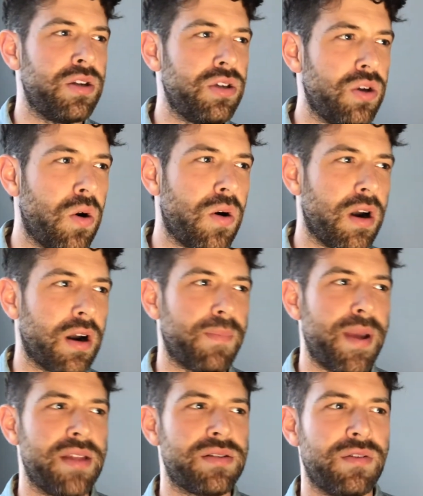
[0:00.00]
New
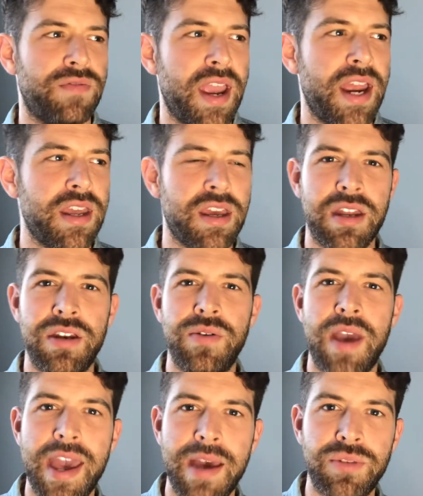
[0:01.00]
York, Pennsylvania, New
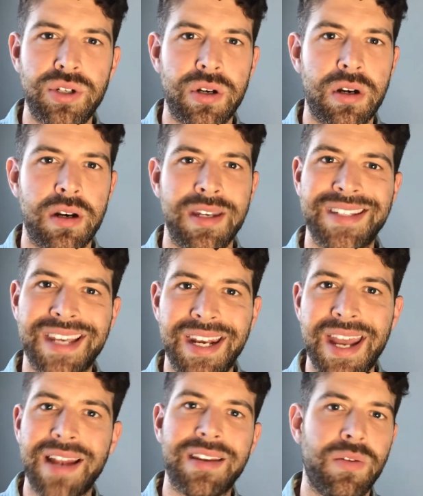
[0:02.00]
Hampshire. He's
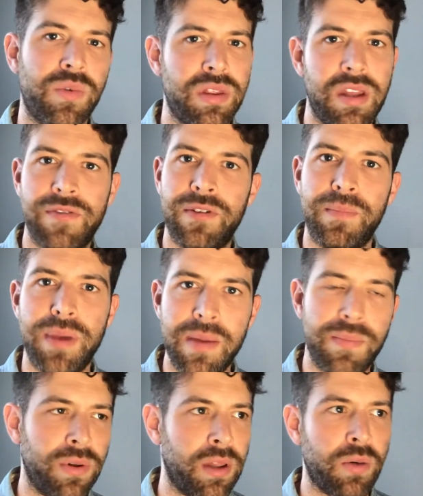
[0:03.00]
connecting with different people.